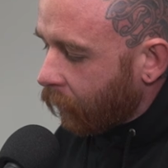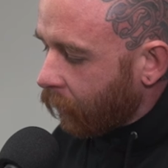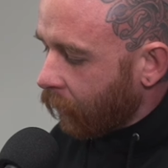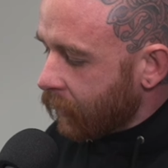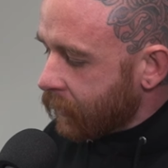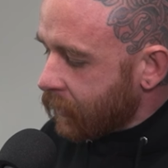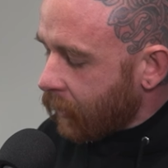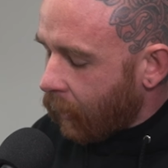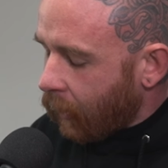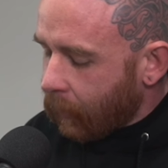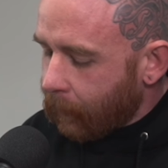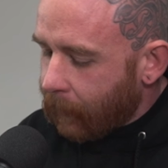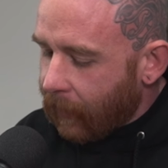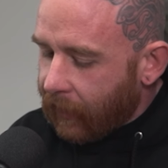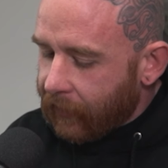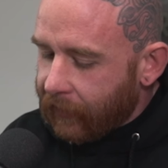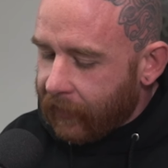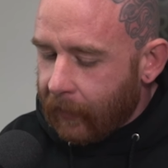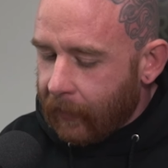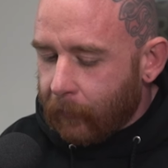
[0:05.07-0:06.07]
going to talk
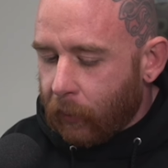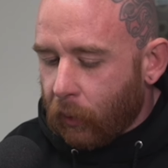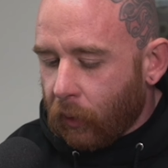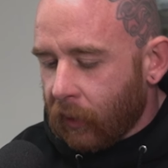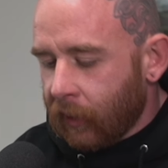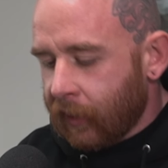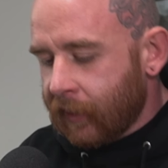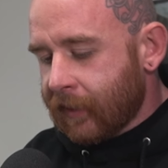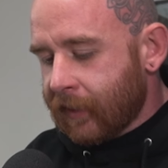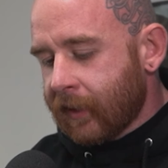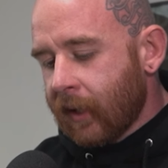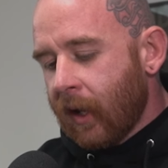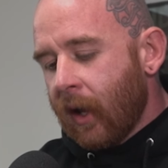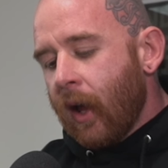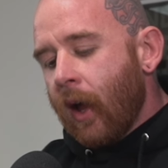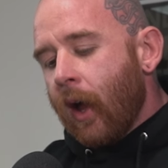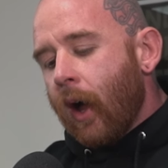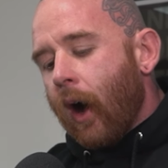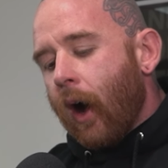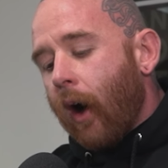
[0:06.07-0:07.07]
about the importance
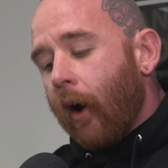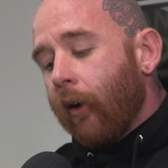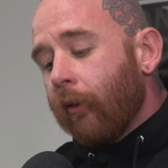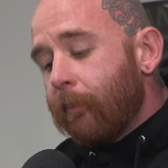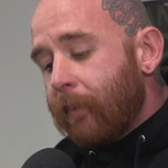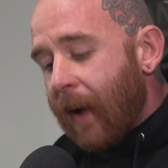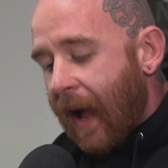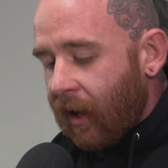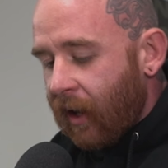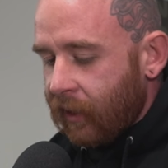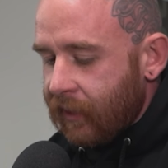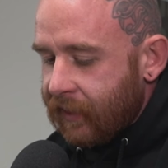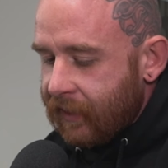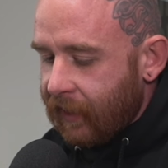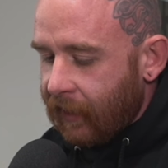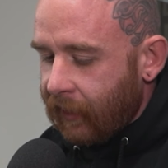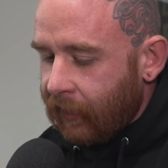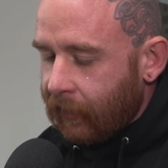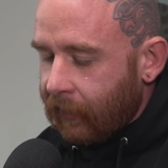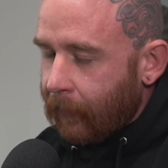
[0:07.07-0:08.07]
of
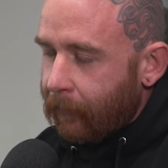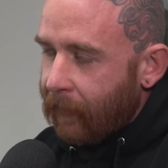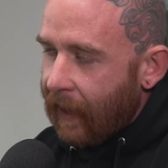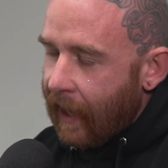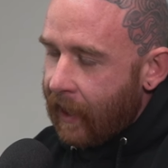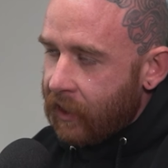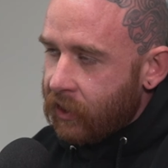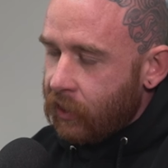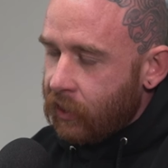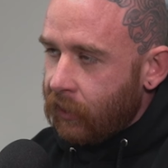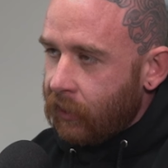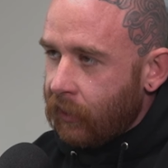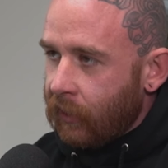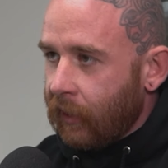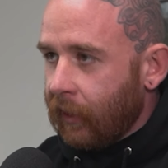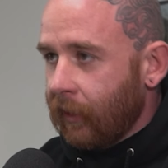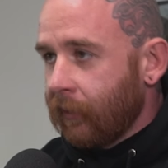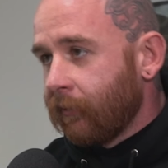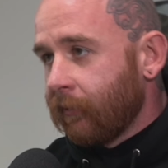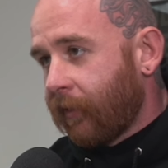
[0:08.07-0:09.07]
balancing compassion
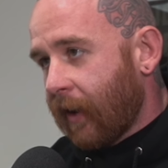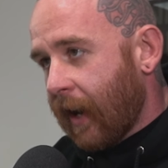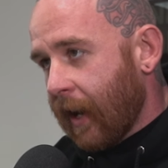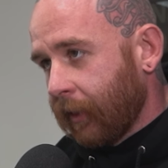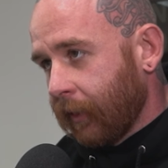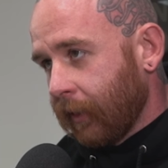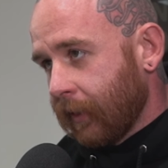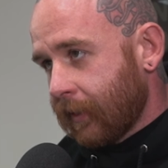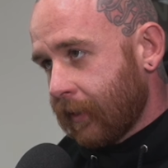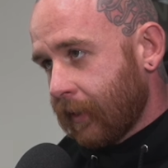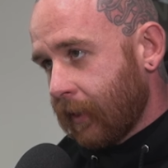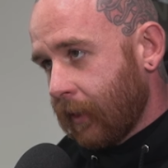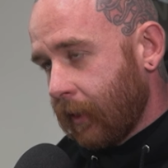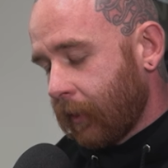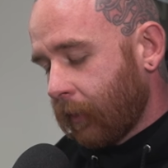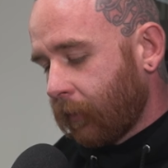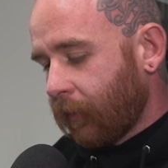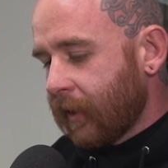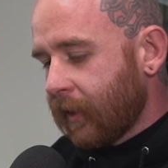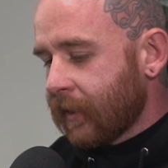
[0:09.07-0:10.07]
and violence.
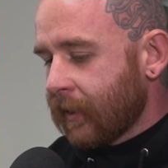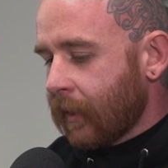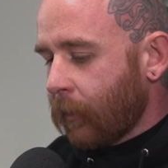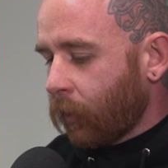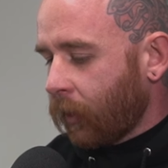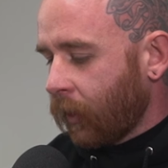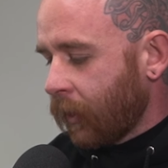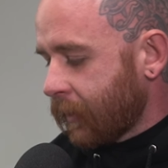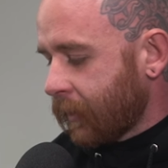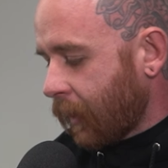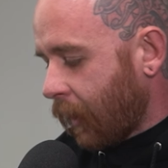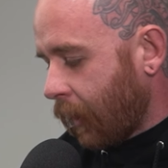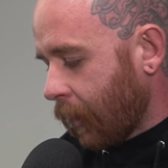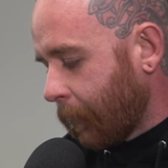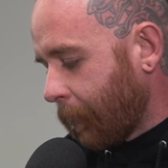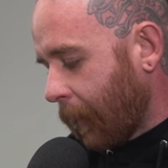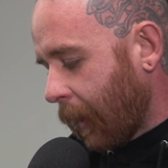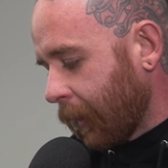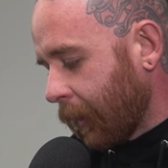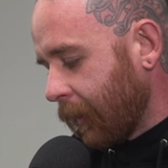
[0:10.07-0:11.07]
And the reason that we're going to talk
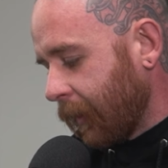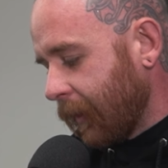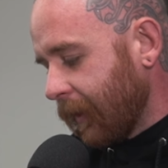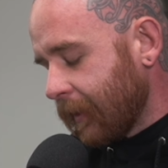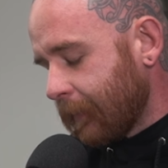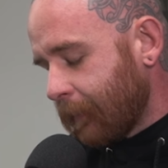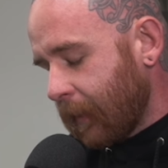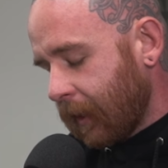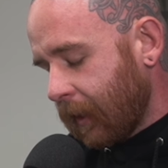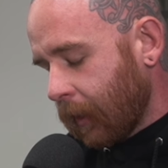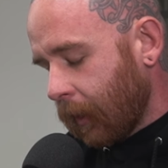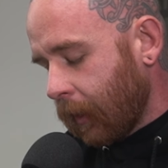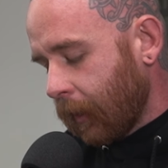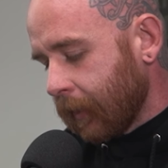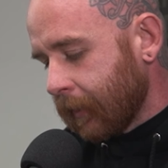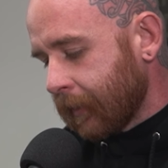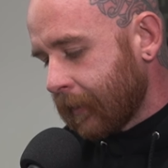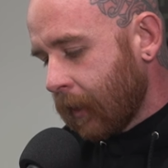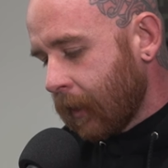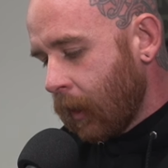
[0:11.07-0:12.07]
about it is
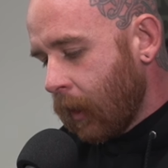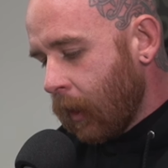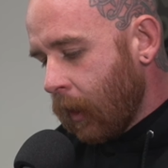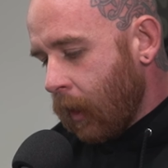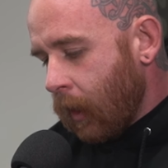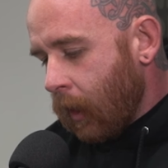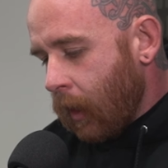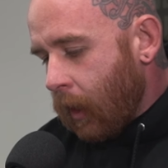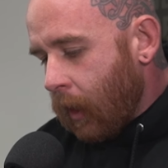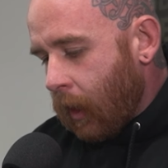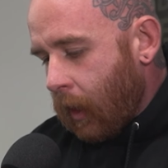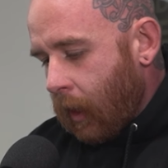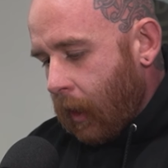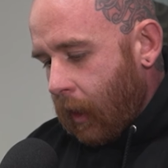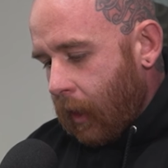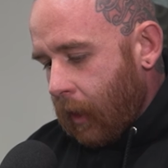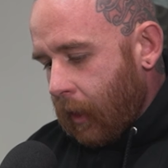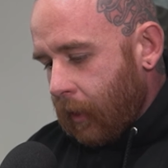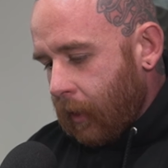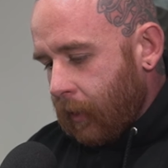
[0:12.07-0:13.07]
because
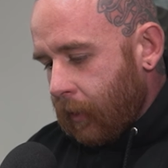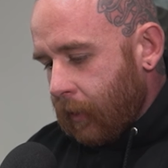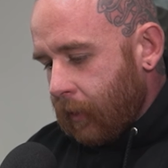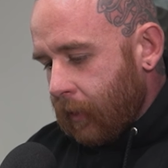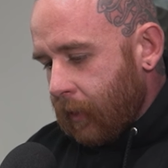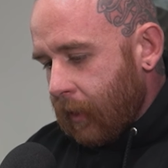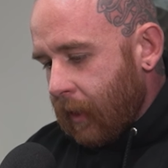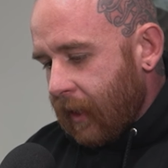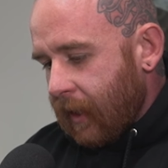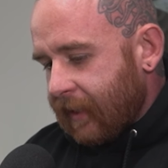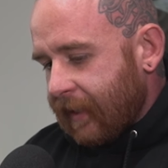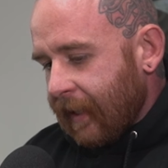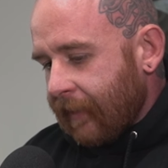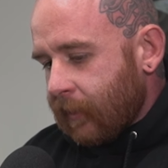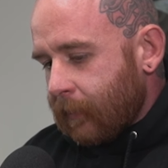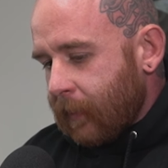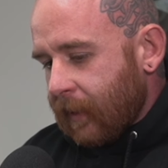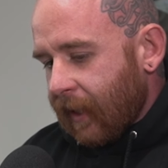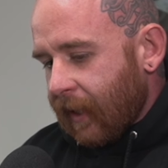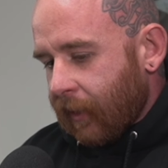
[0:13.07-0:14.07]
it
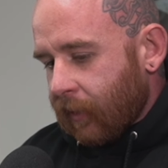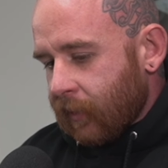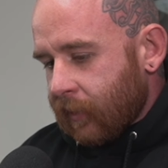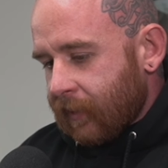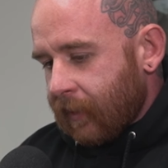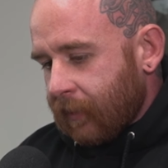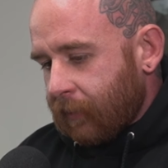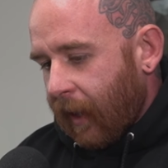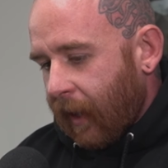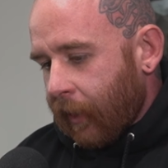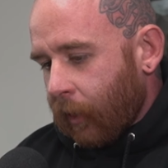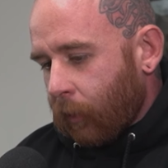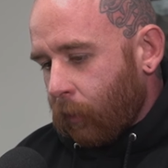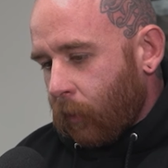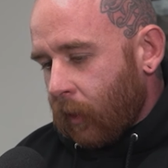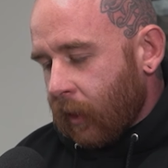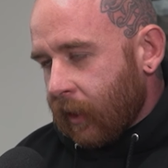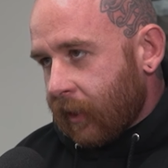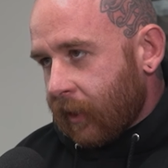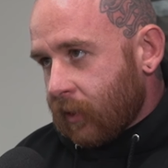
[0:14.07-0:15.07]
seems to be that there's either
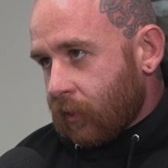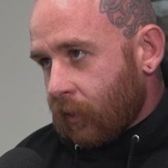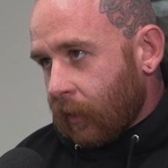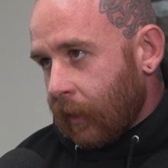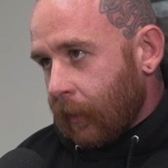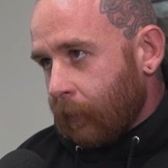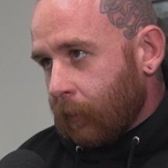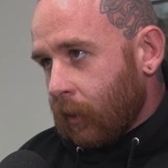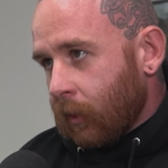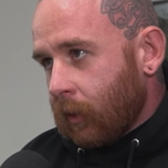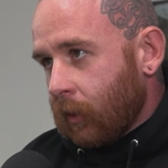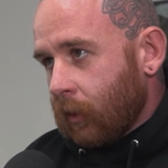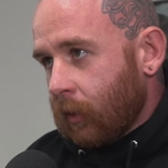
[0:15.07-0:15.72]
one extreme